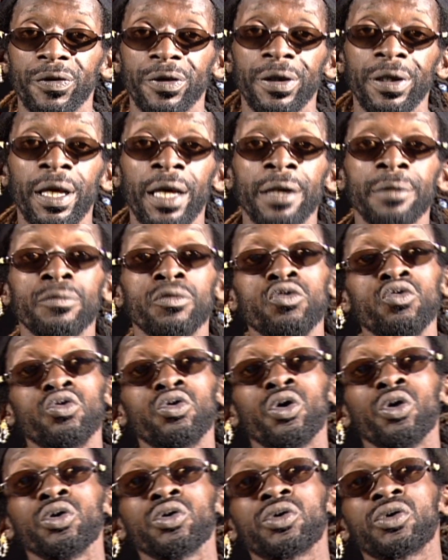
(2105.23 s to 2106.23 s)
Like
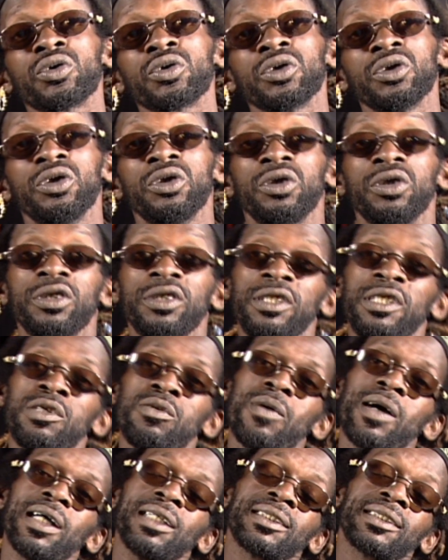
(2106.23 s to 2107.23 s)
Brutus, they
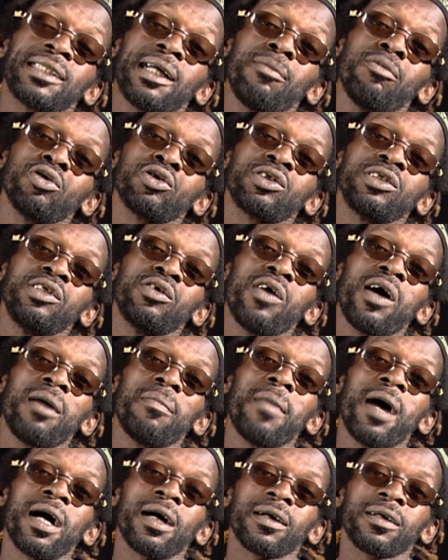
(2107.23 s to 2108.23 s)
want to stab us in our
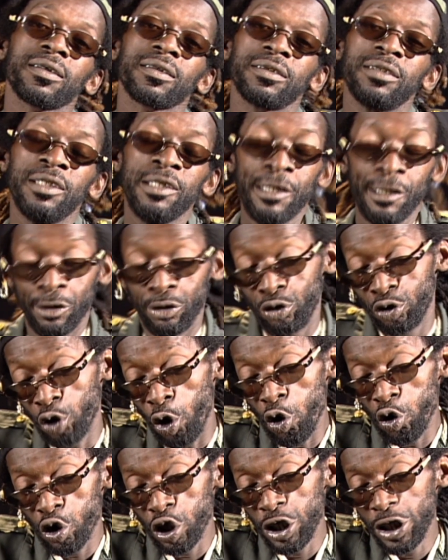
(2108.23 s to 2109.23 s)
back.
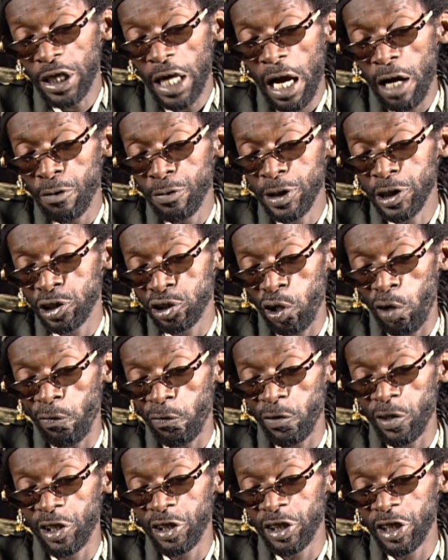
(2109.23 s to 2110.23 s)
Juggling and
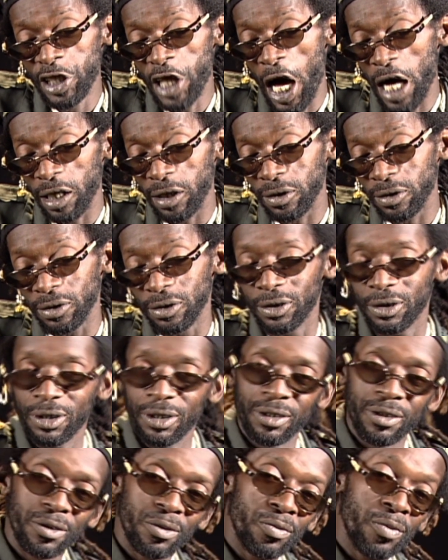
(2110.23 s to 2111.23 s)
reshuffling the dock.
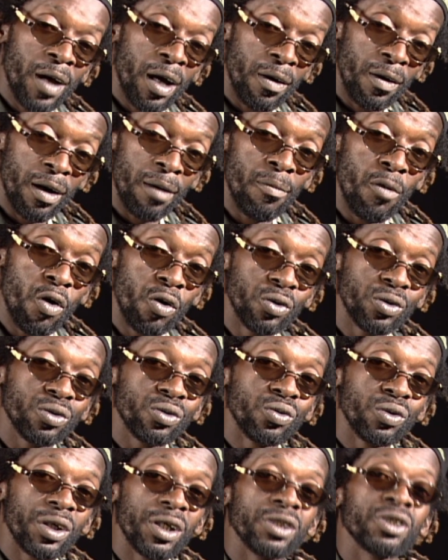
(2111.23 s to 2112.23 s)
We are about
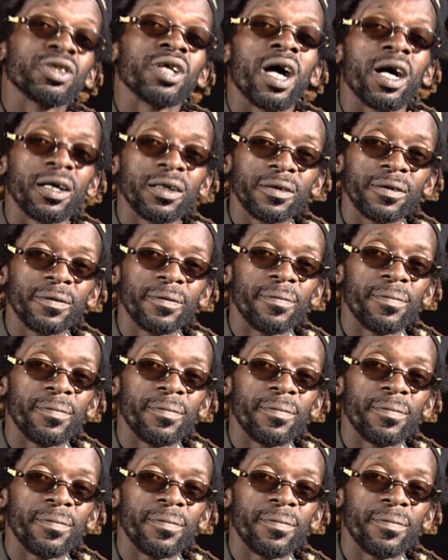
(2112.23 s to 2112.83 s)
to get shocked.